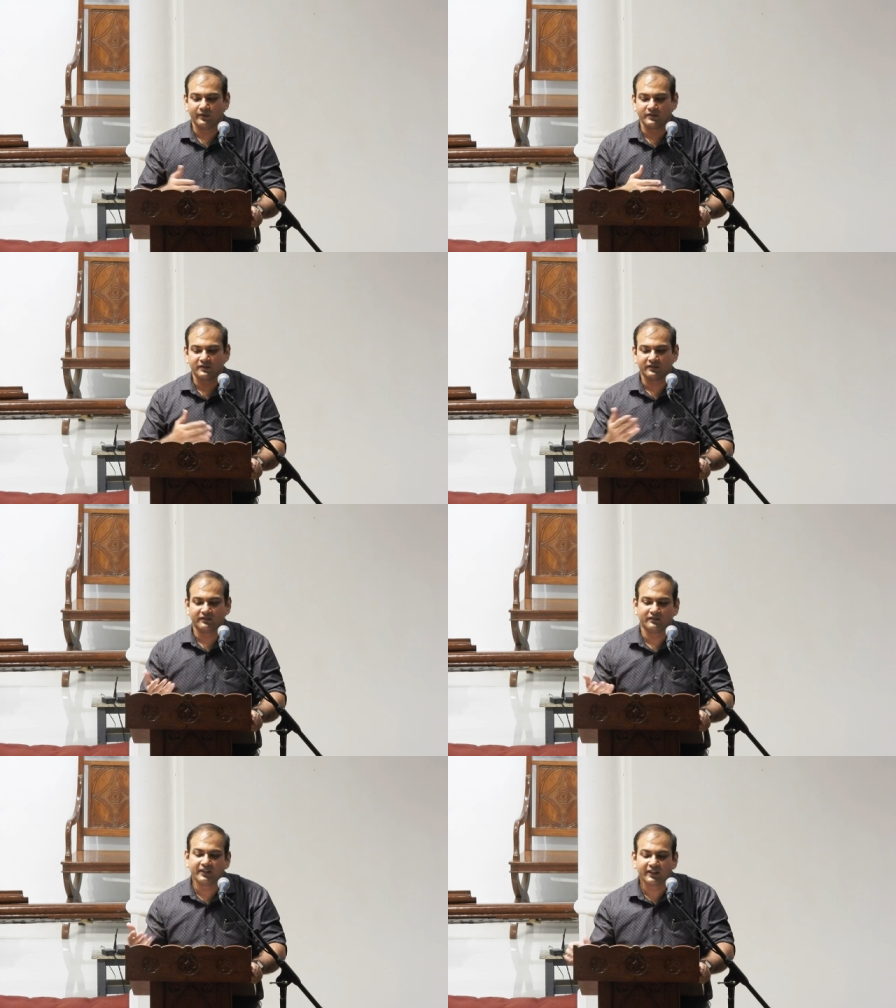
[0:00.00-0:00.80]
was
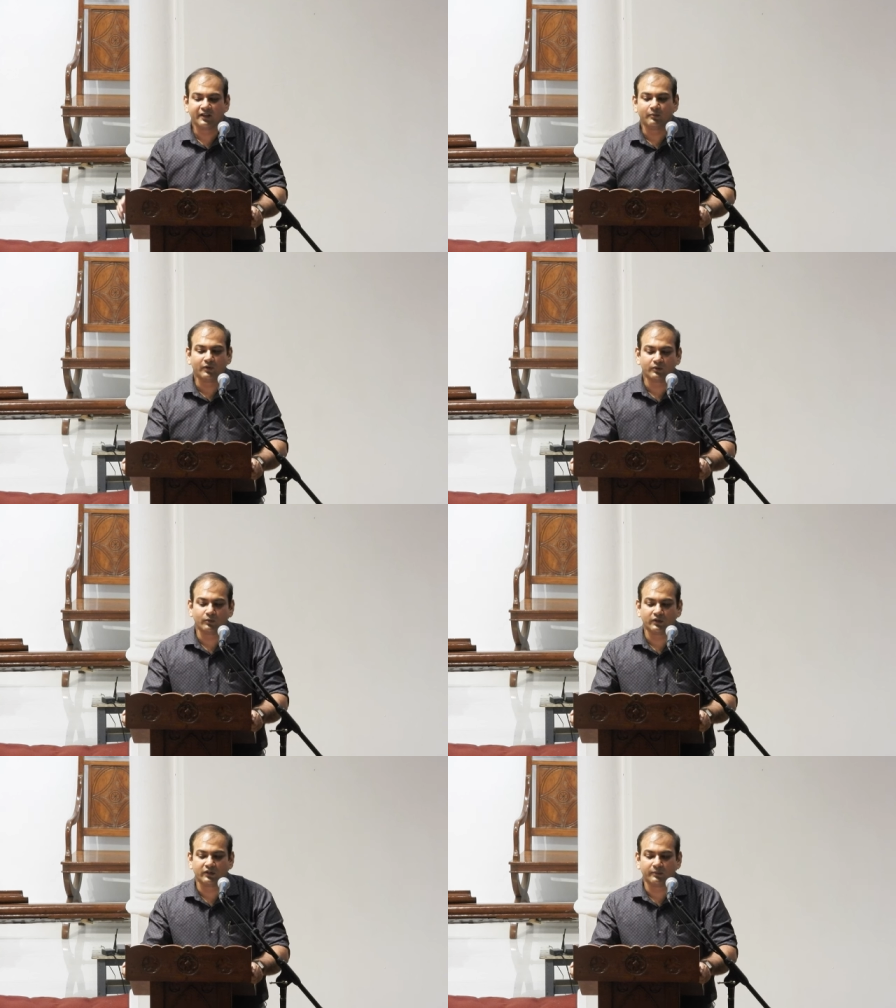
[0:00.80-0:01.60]
thinking
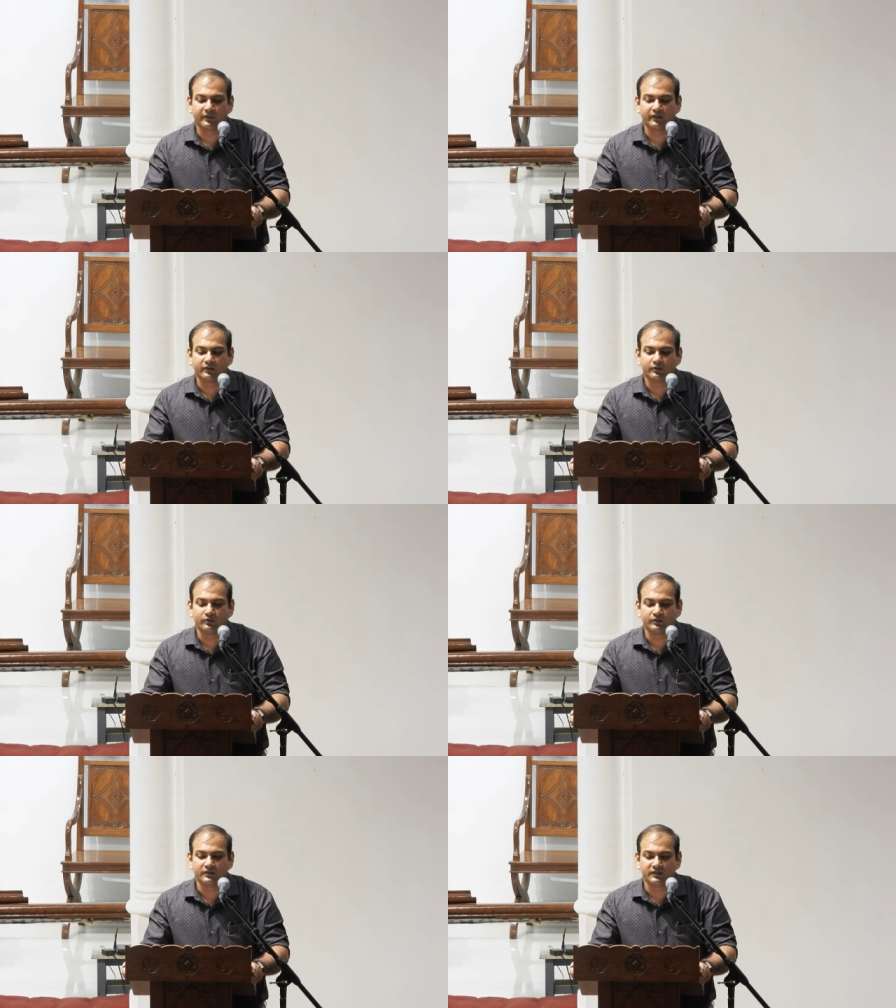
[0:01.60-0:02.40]
about what topic
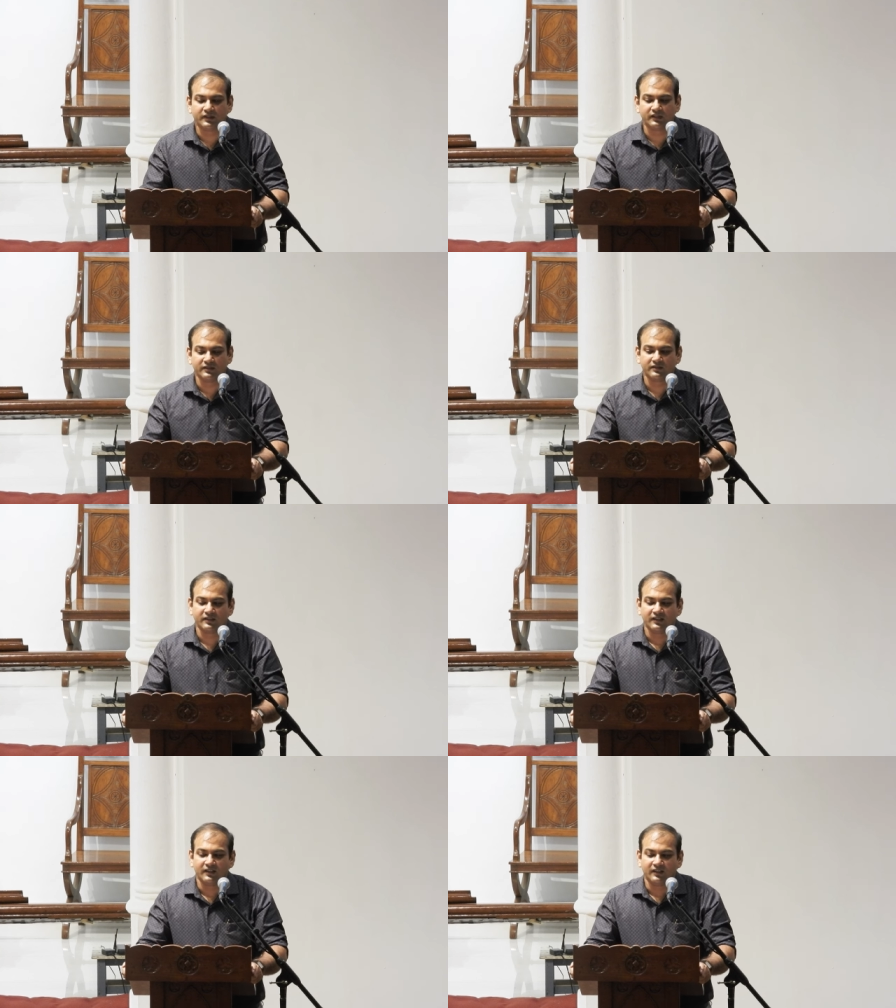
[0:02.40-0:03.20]
to
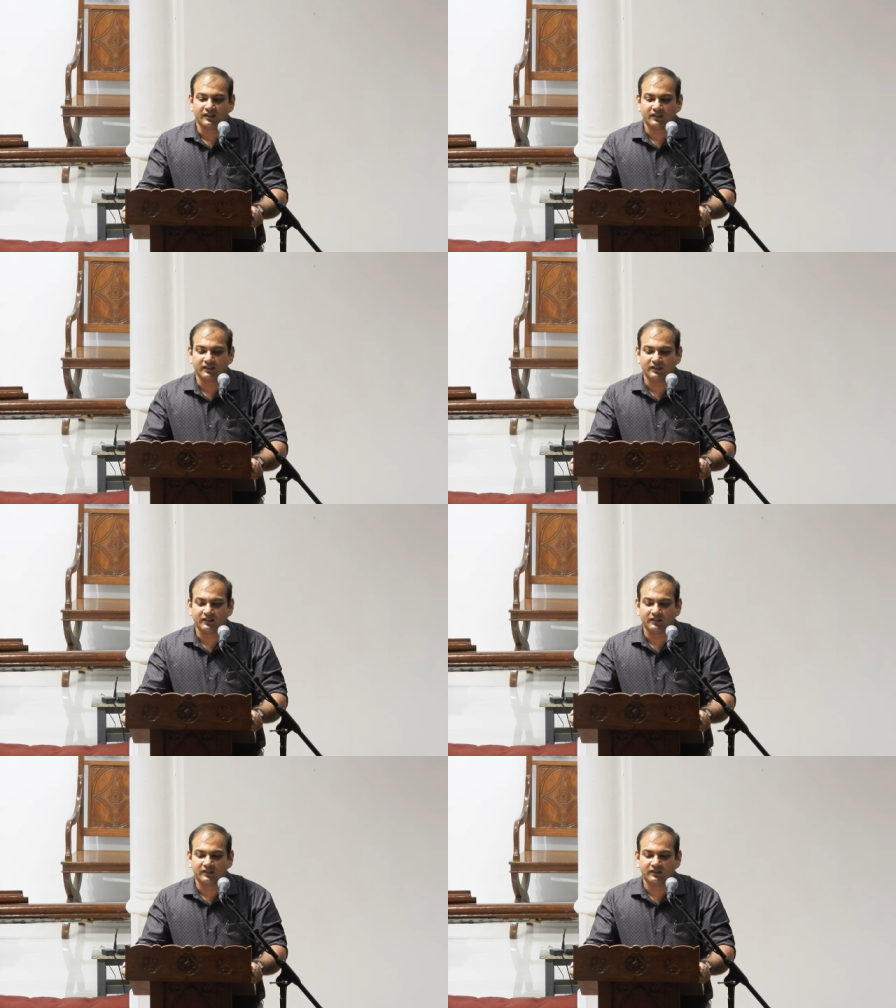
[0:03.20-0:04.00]
discuss, uh,